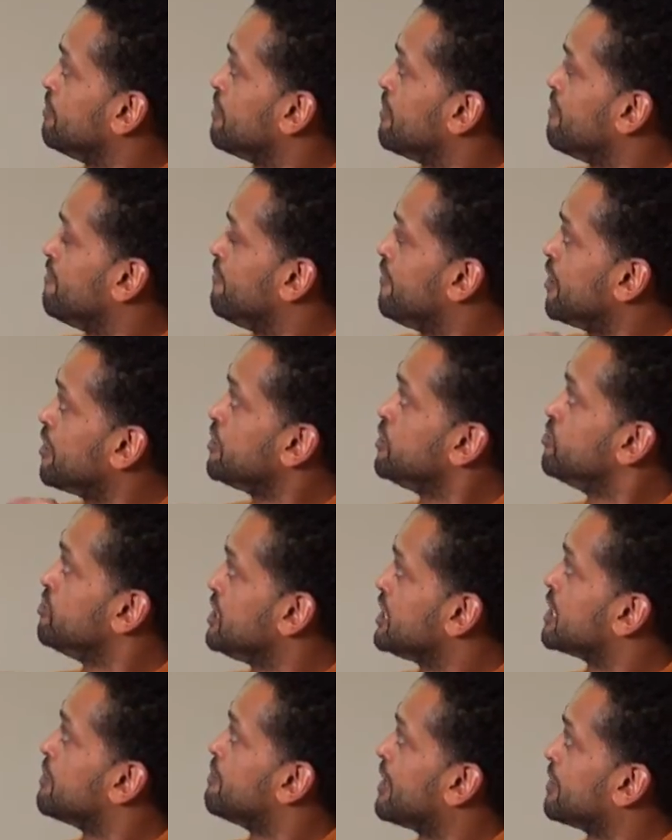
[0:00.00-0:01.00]
very
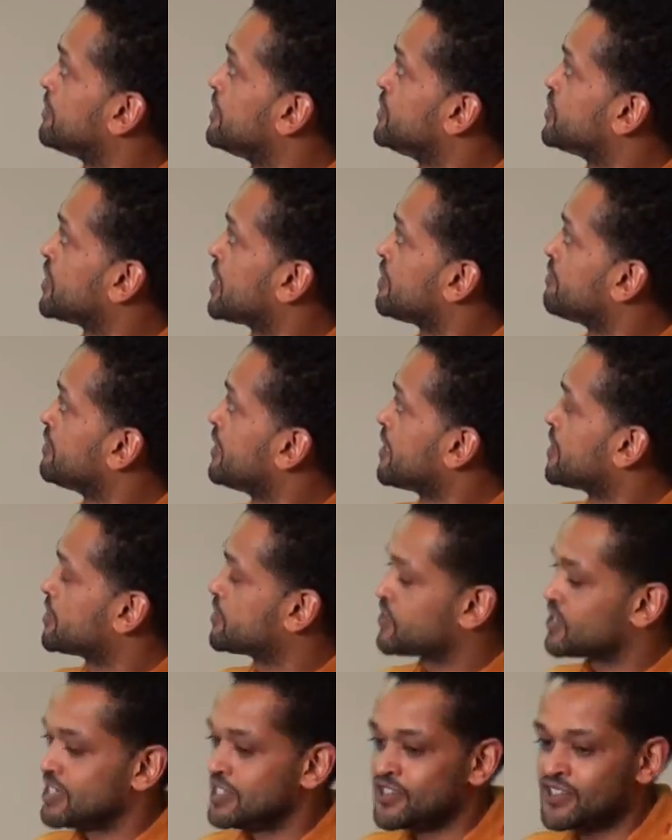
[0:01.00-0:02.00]
unique about these set of
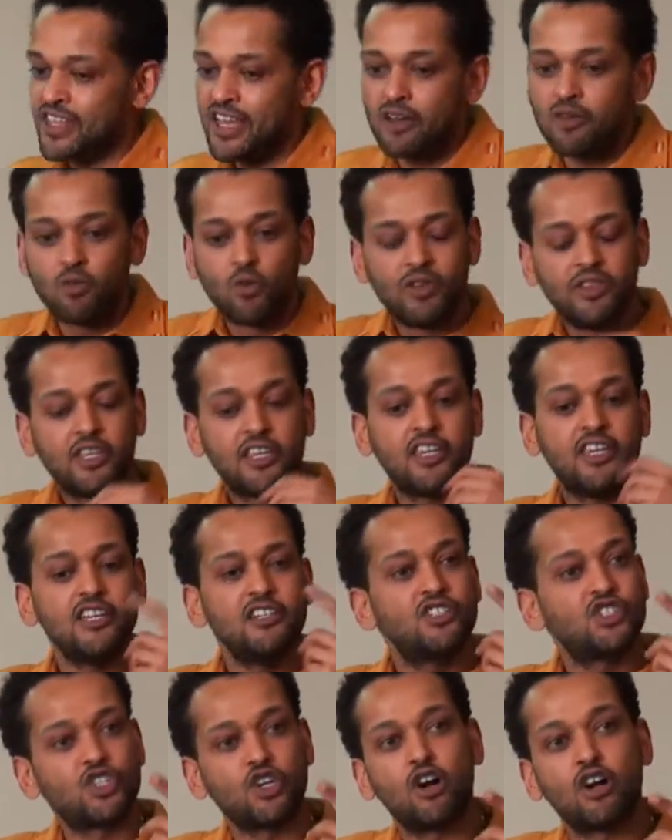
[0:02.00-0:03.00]
letters is that when the
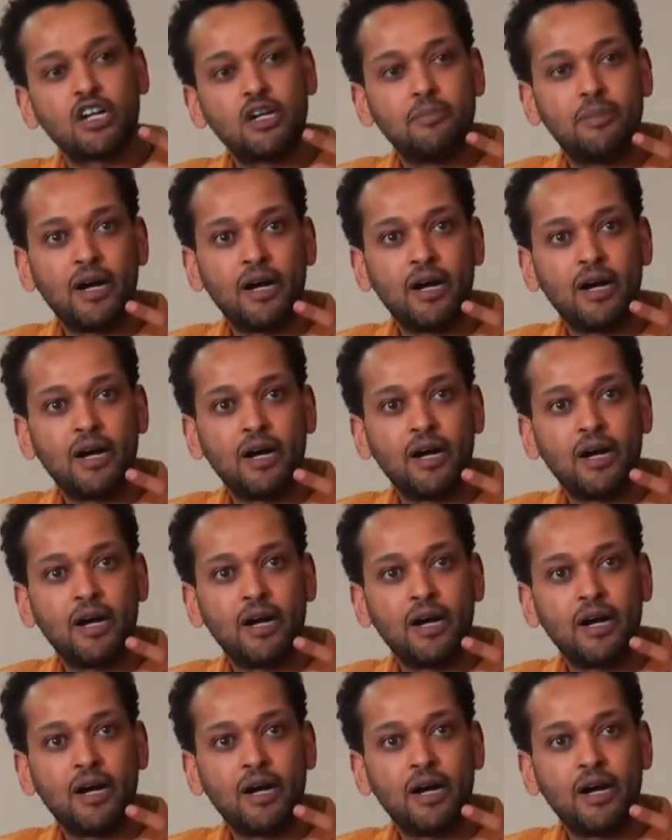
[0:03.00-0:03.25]
kids talk